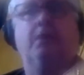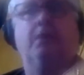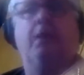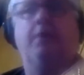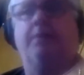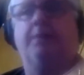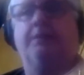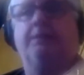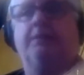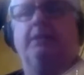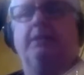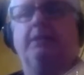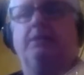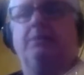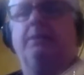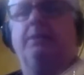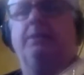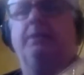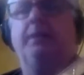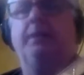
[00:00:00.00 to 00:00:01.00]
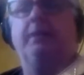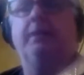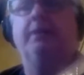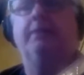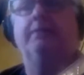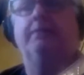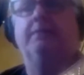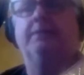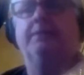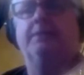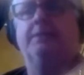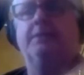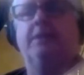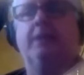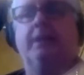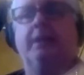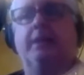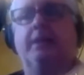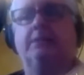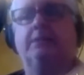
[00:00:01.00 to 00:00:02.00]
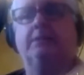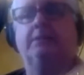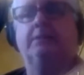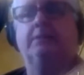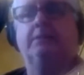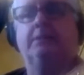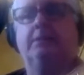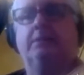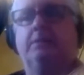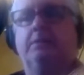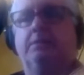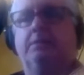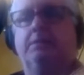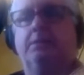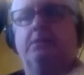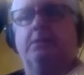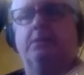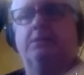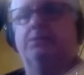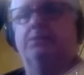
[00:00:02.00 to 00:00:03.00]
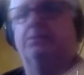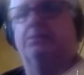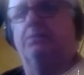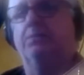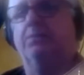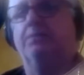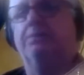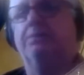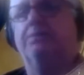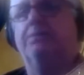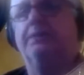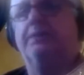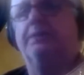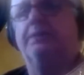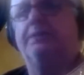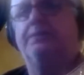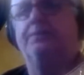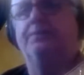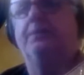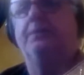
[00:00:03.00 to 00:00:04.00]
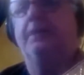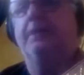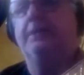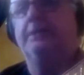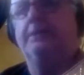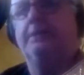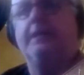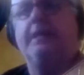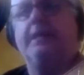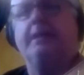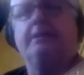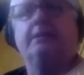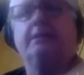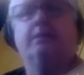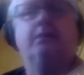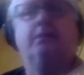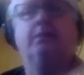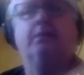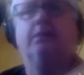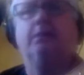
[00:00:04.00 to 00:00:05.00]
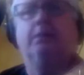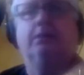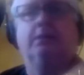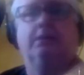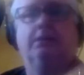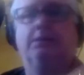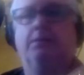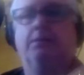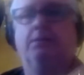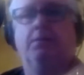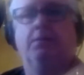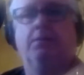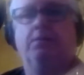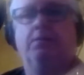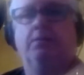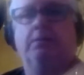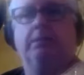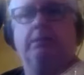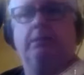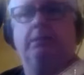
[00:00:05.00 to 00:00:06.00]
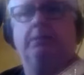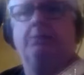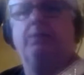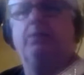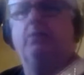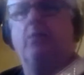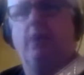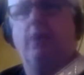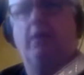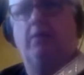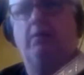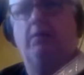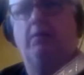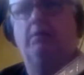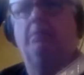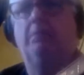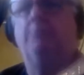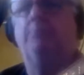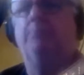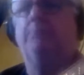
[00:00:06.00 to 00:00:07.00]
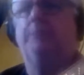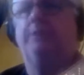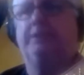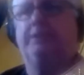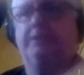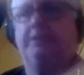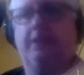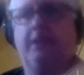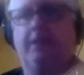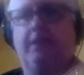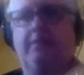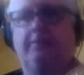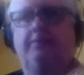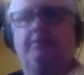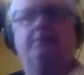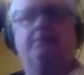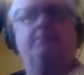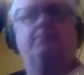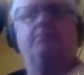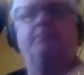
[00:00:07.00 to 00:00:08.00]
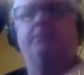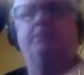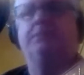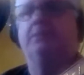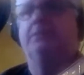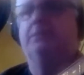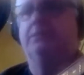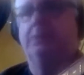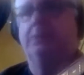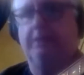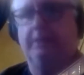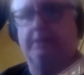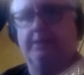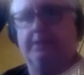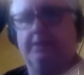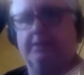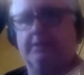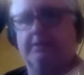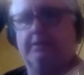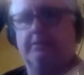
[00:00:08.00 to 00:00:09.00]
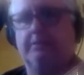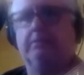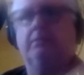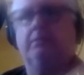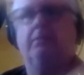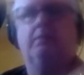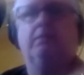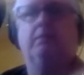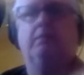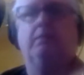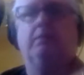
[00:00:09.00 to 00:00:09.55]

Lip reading: and calmness at the beginning of this thing as it starts to roll through the eastern United States. So be well, be safe, be socially distant,